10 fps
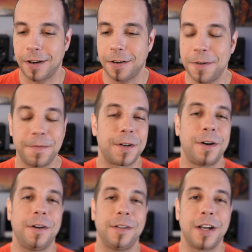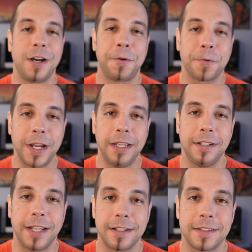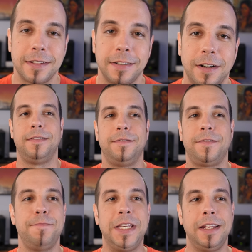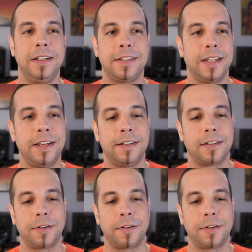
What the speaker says: overall a great dancer from beginning to end,